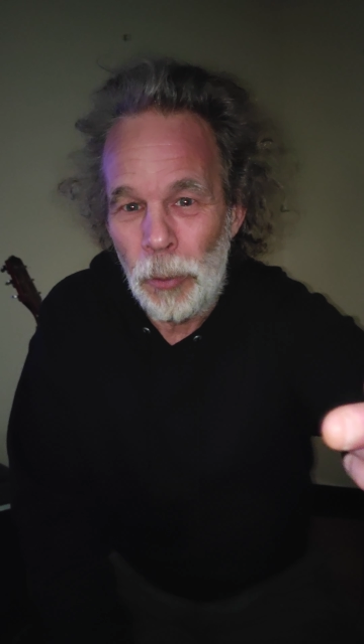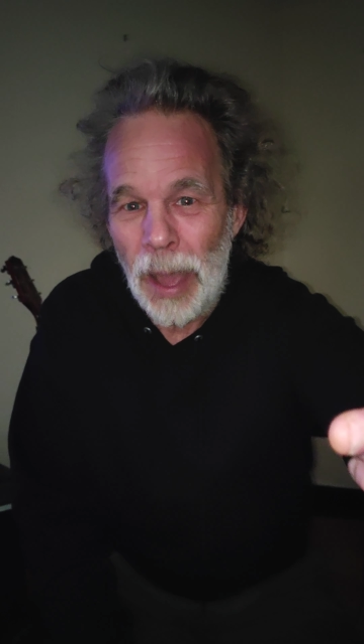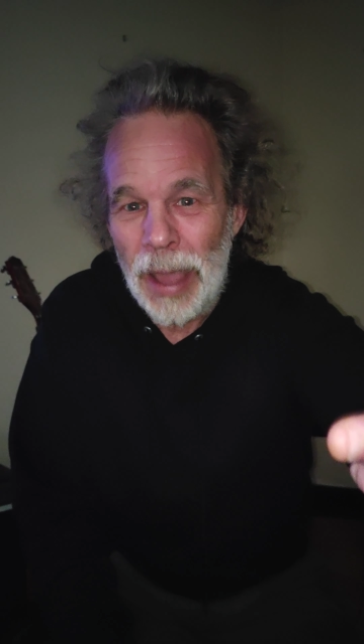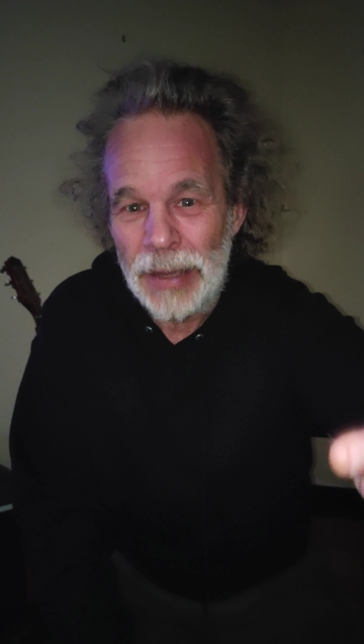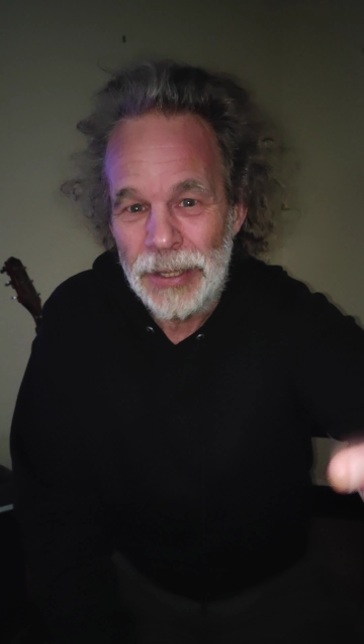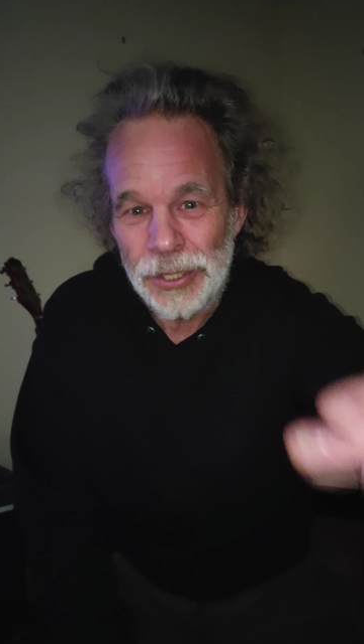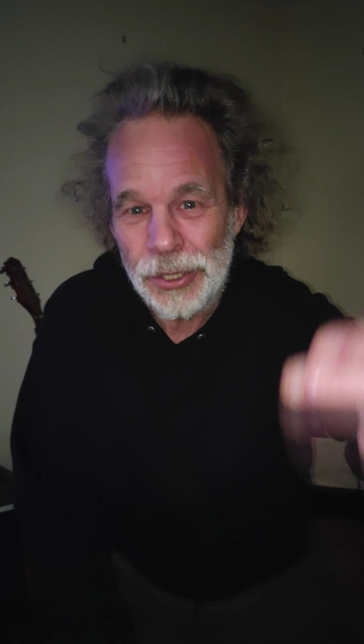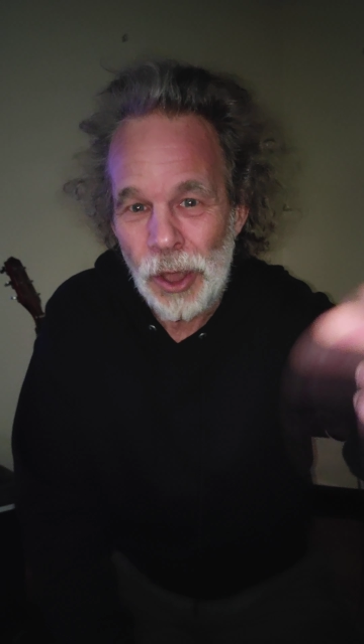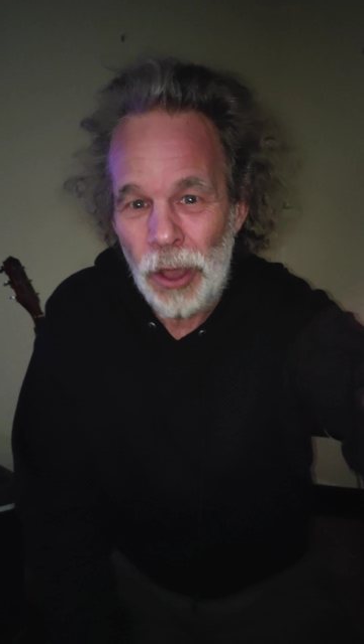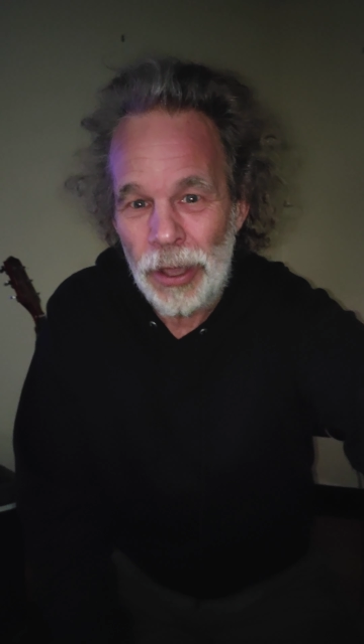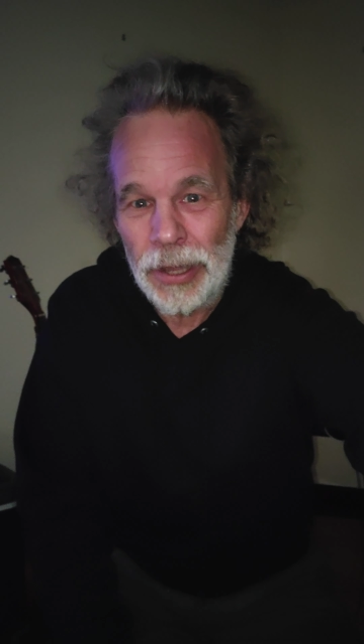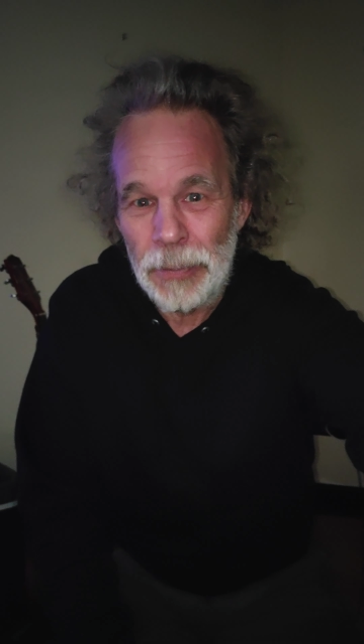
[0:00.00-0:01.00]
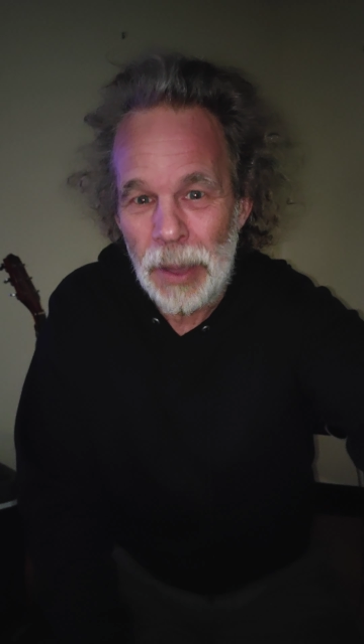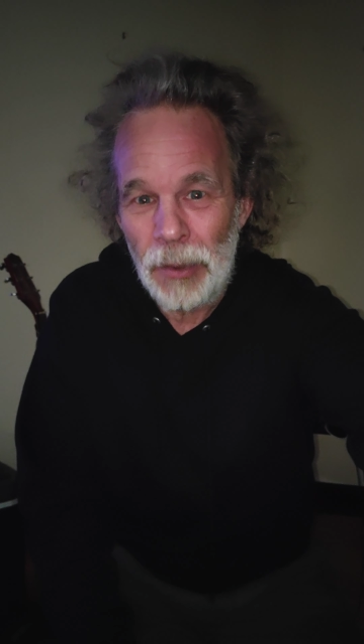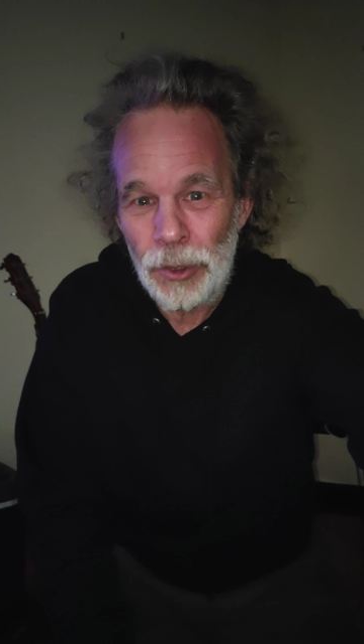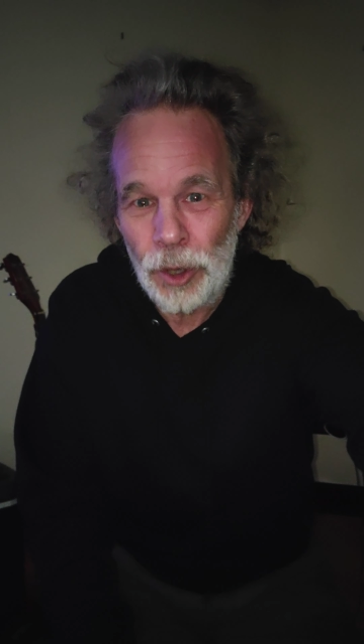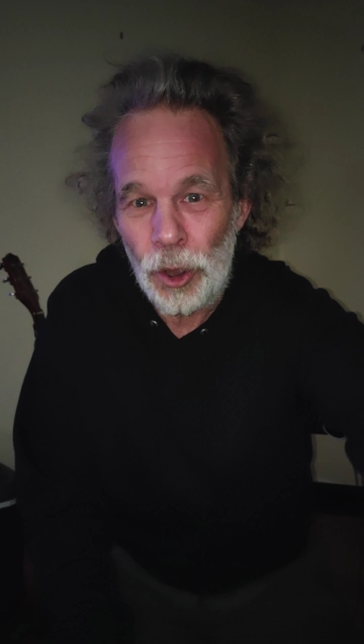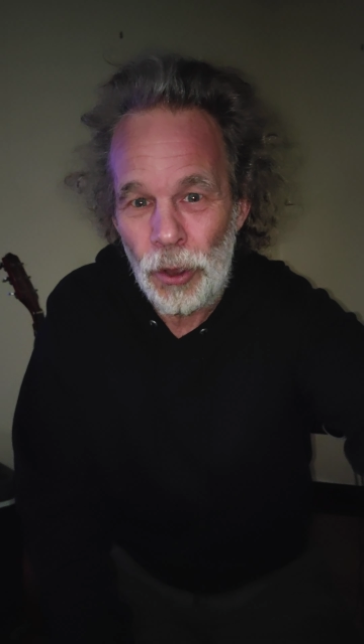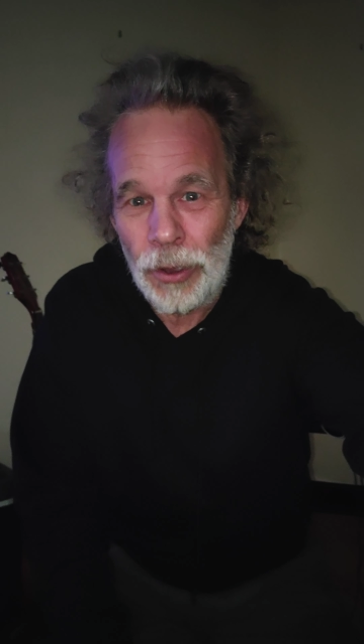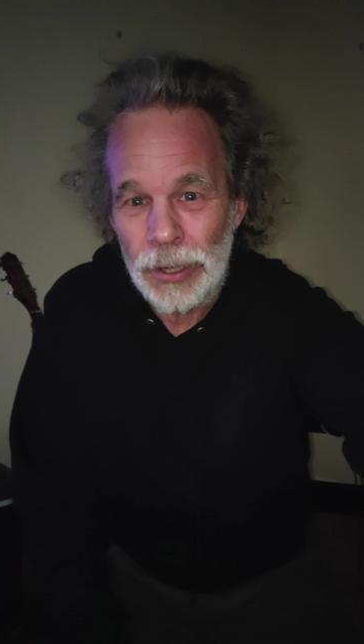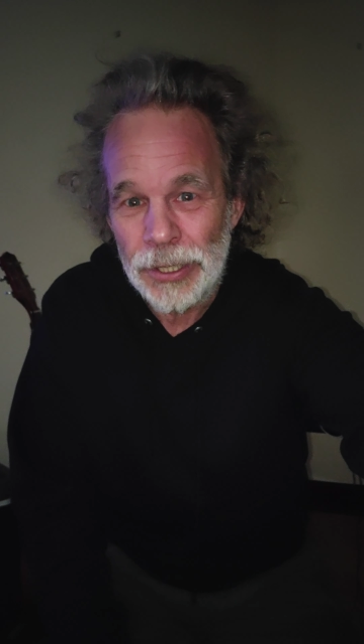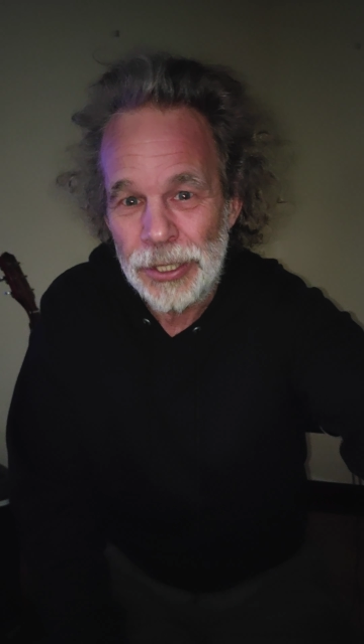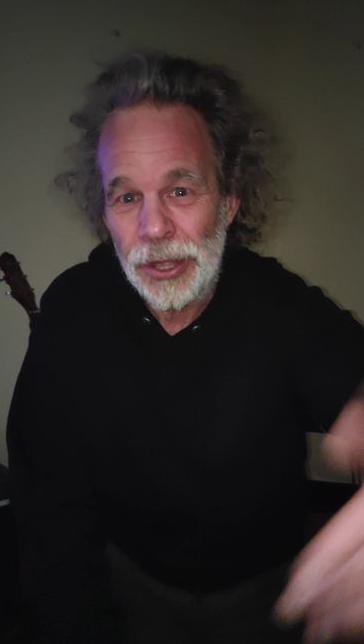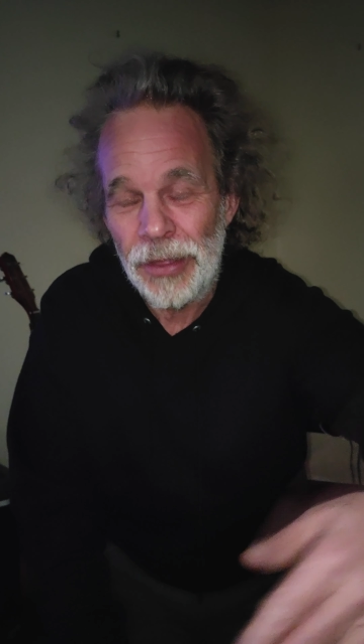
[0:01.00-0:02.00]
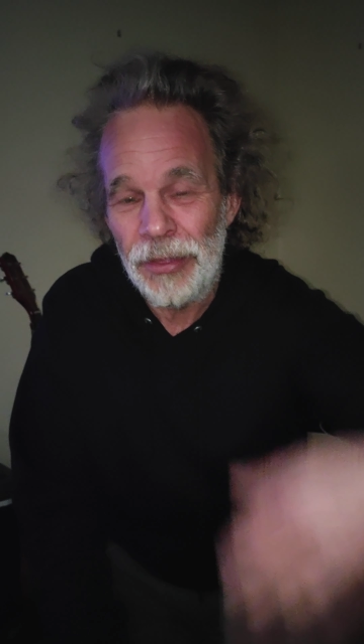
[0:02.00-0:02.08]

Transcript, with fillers: Biden is talking about courage.